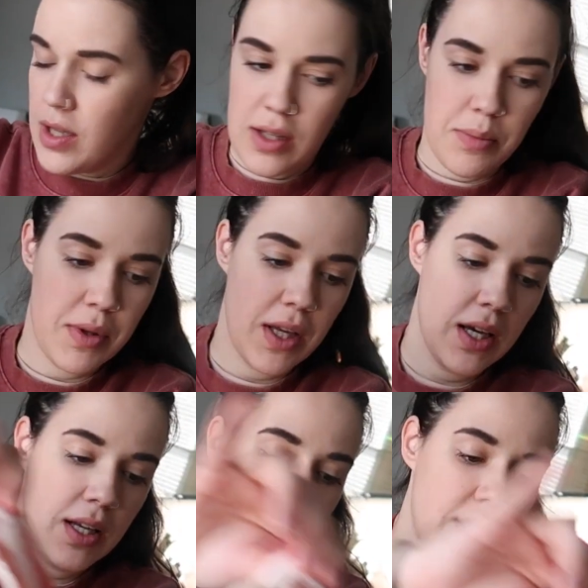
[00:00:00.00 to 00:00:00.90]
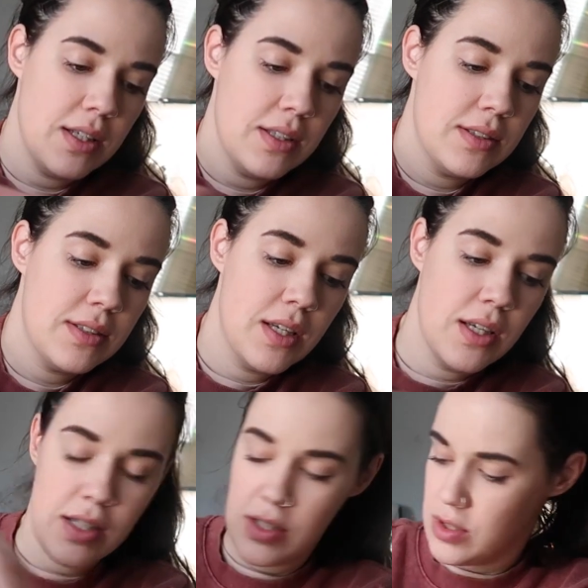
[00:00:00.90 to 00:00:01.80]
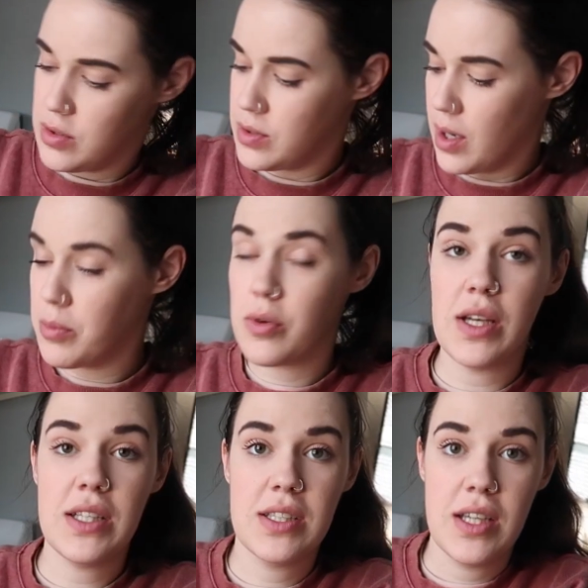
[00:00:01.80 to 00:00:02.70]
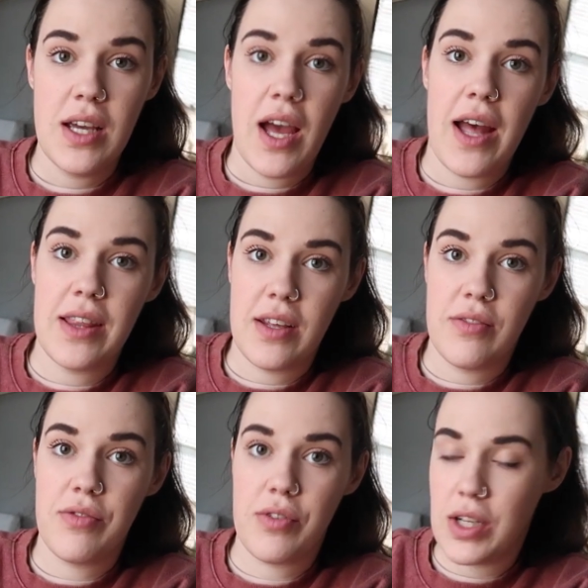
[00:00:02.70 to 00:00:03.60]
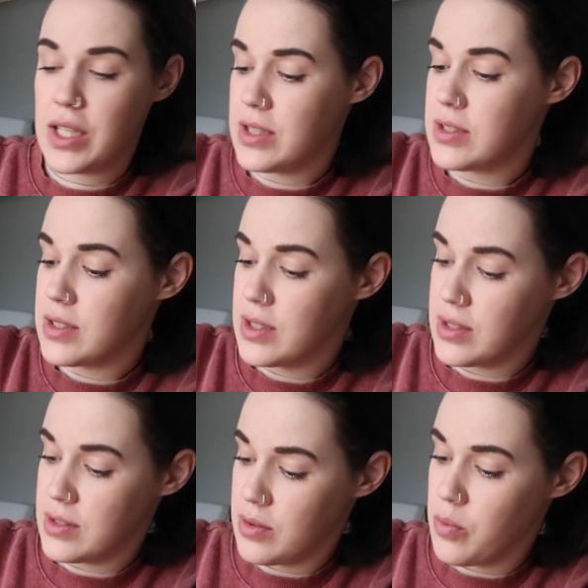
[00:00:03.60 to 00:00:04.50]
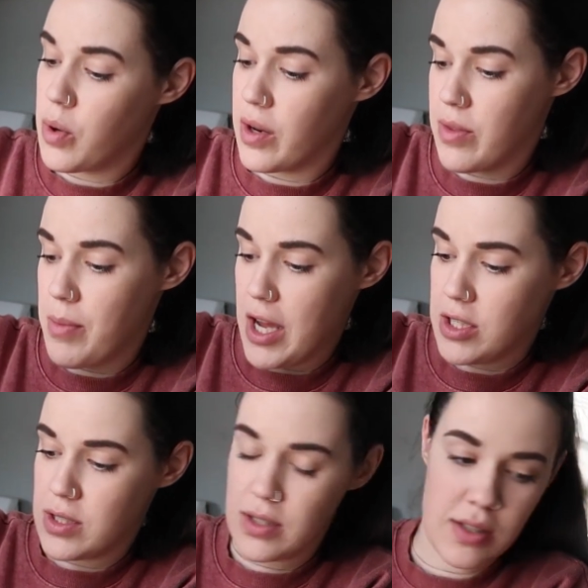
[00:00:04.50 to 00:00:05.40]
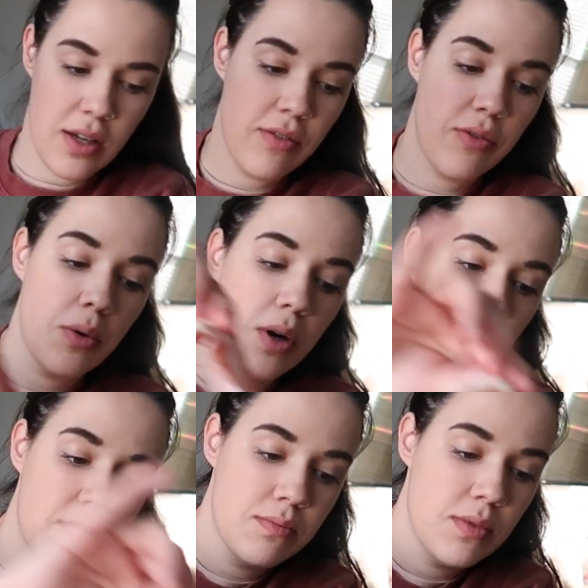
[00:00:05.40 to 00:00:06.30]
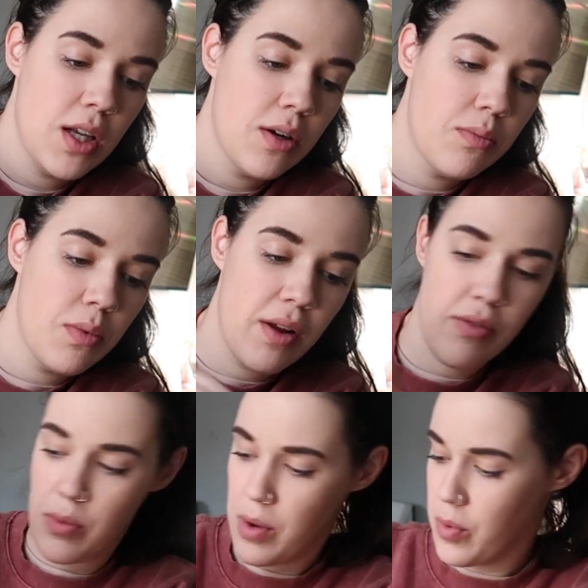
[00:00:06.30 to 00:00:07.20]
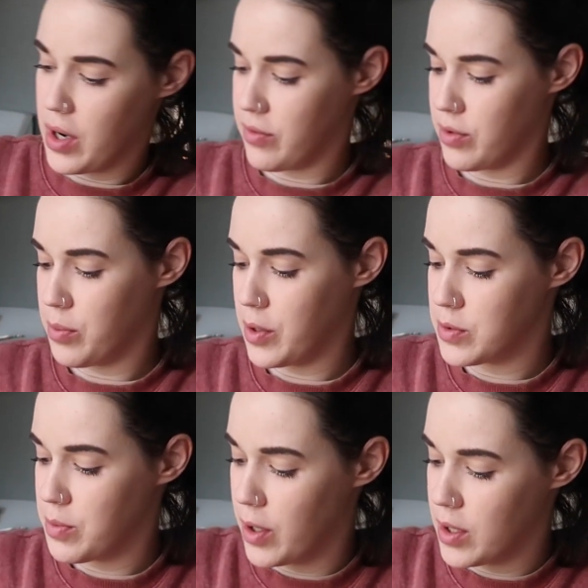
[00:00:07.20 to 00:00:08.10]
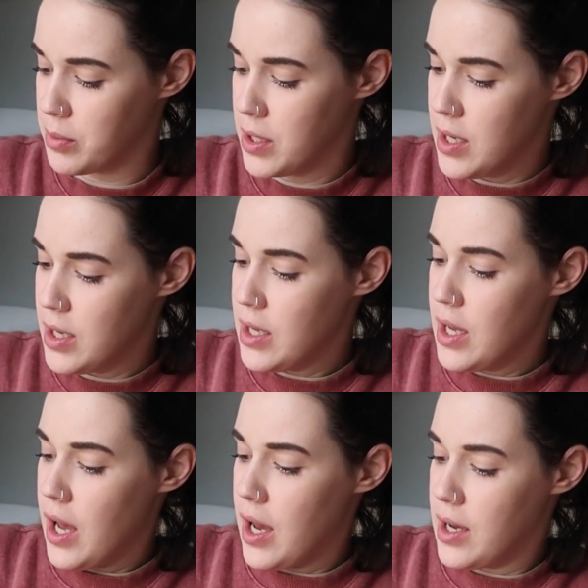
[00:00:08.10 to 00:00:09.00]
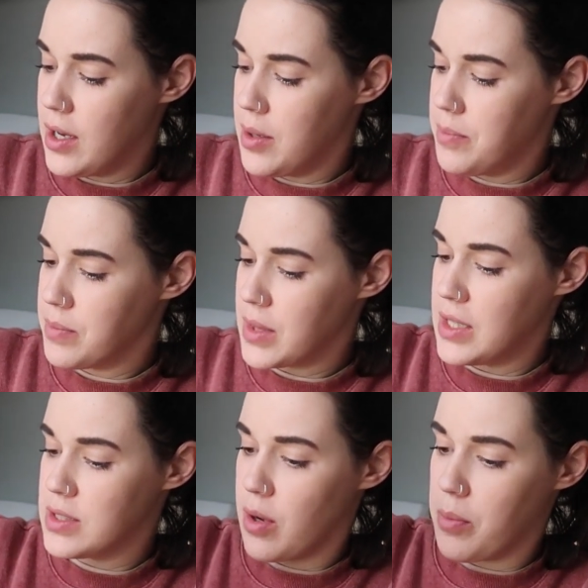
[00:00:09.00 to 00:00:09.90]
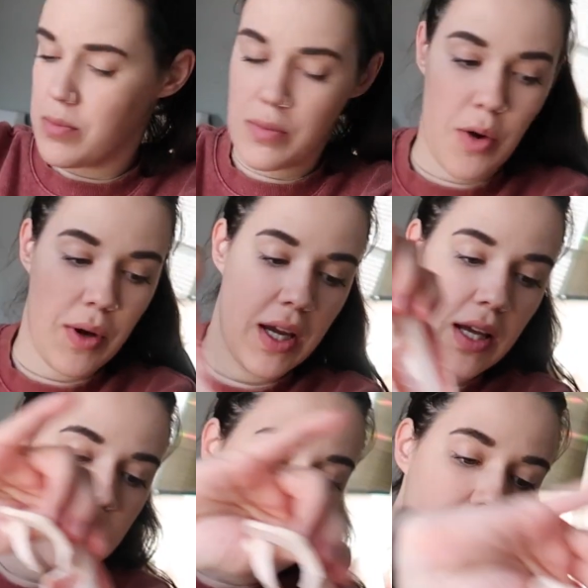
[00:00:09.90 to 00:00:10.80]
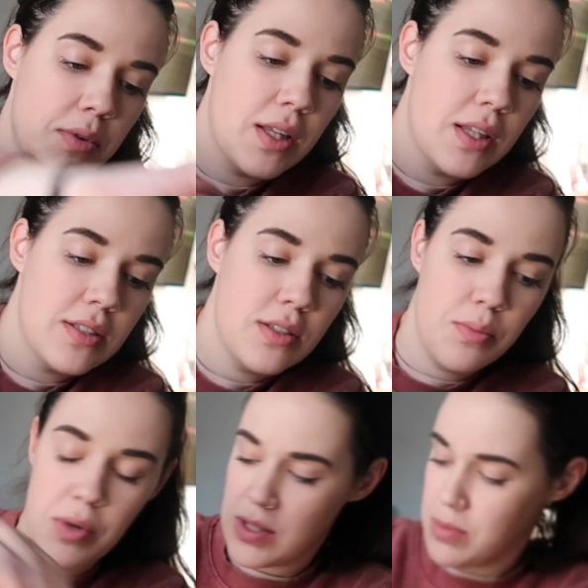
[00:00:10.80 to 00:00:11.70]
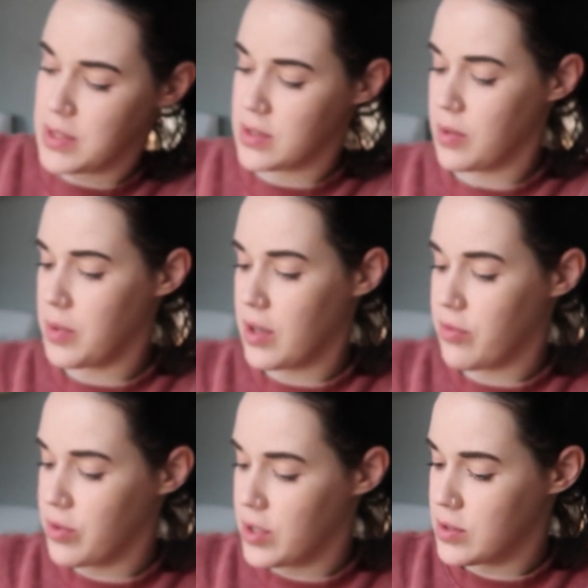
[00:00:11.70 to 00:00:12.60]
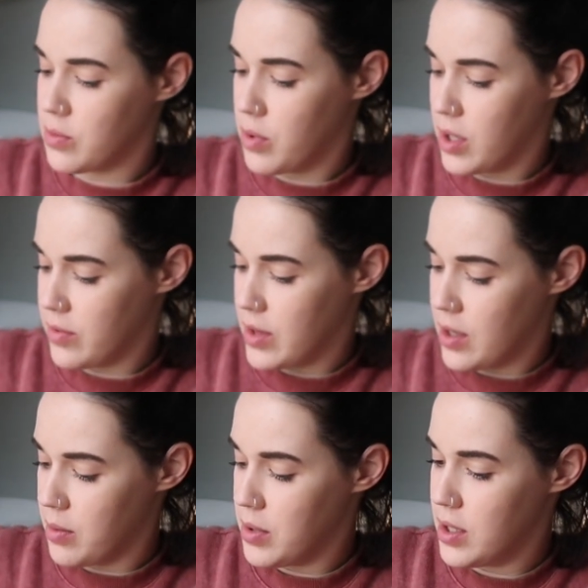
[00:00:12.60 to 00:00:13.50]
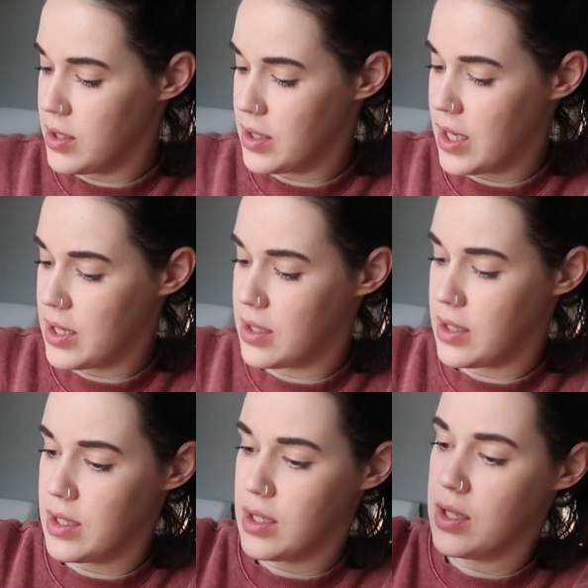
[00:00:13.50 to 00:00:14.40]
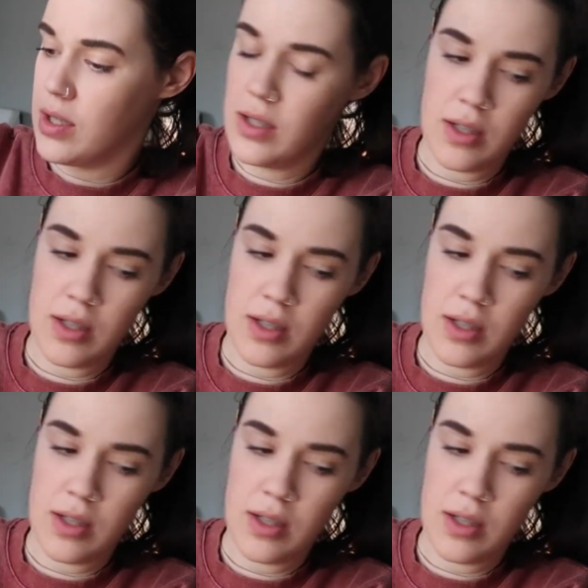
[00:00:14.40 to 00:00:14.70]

the plan is to double it and then freeze one of the batches for, you know, whenever we want it for postpartum. And so I'm going ahead and doubling the soup recipe so that we can freeze one of them and then